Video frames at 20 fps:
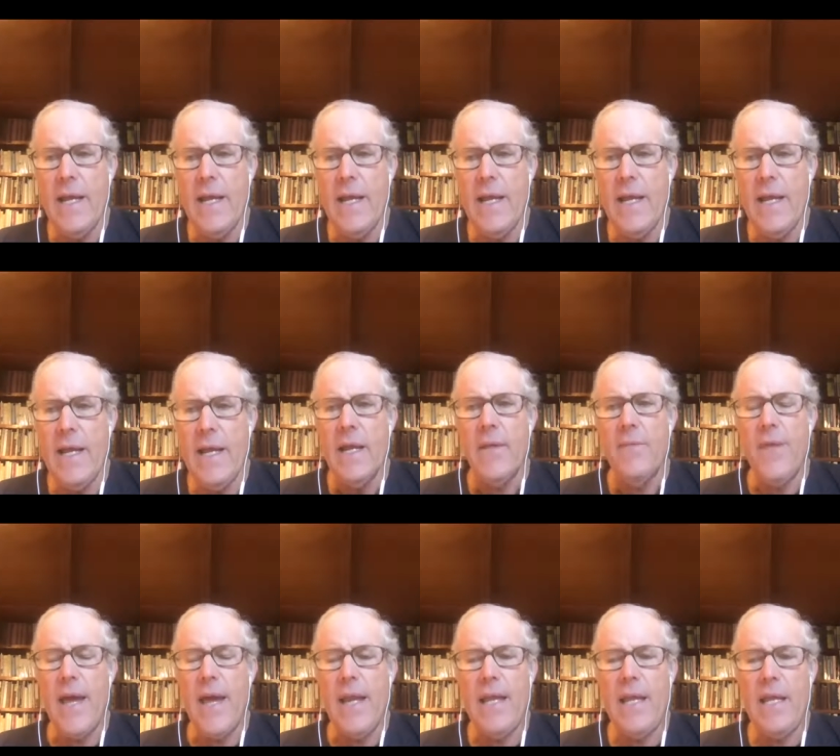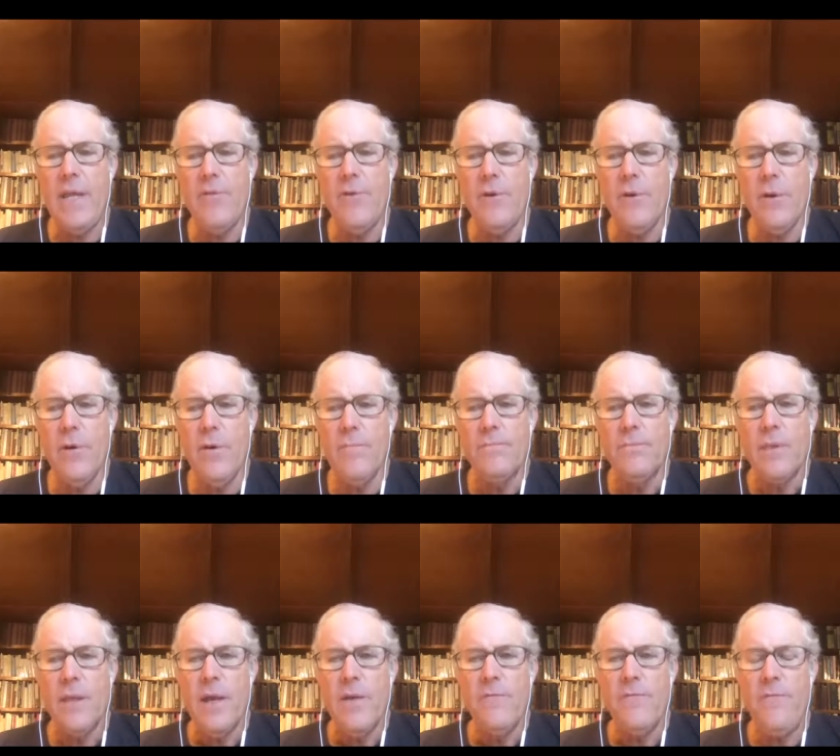that either
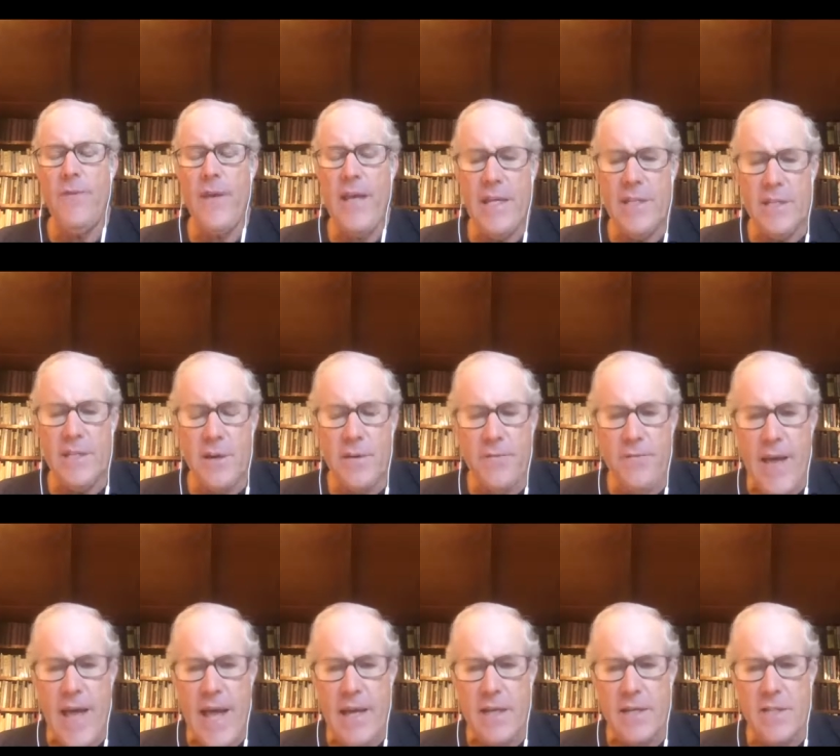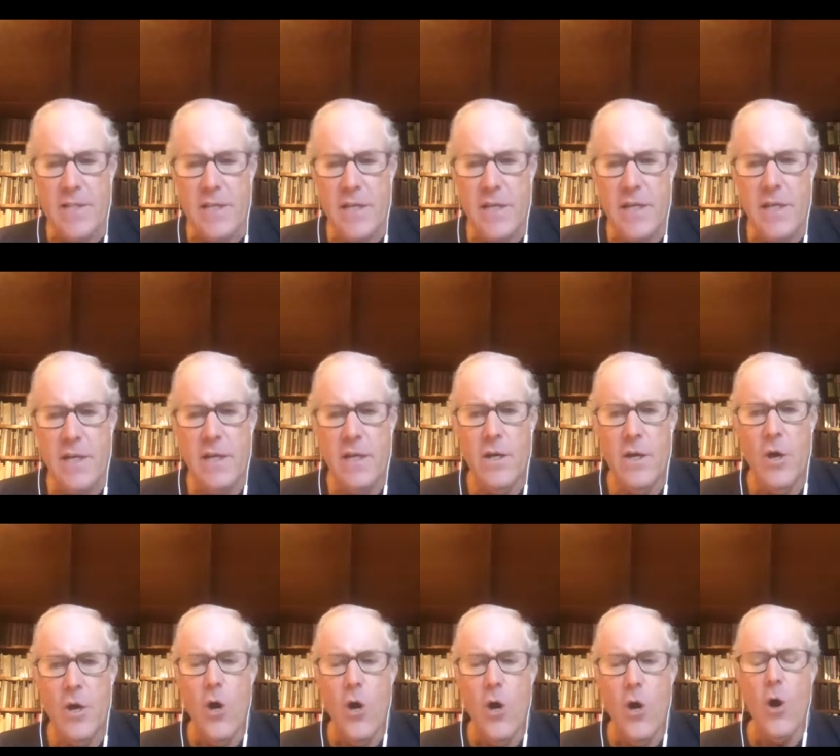feeds their fantasy
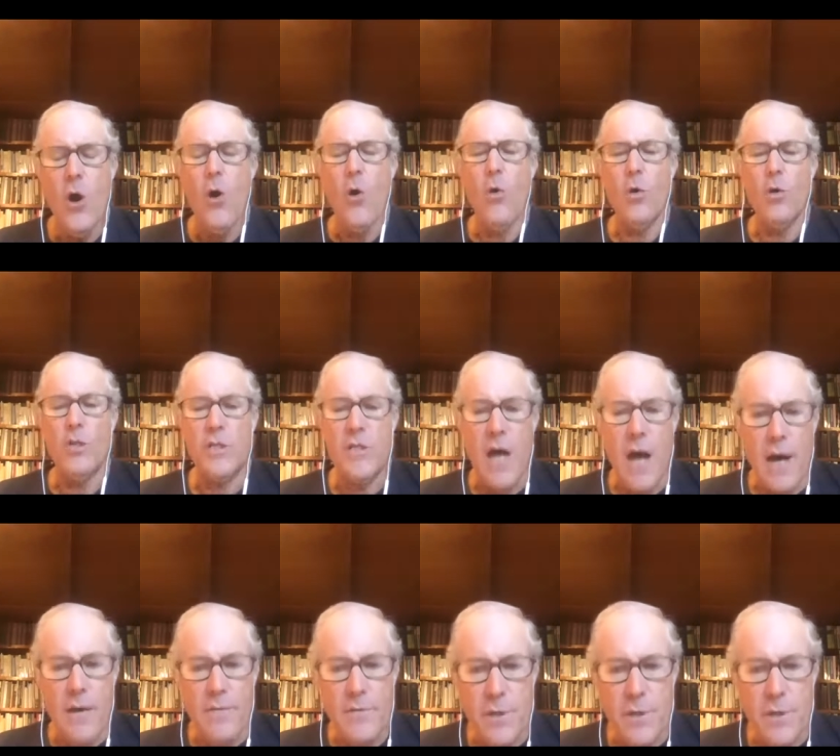or solves their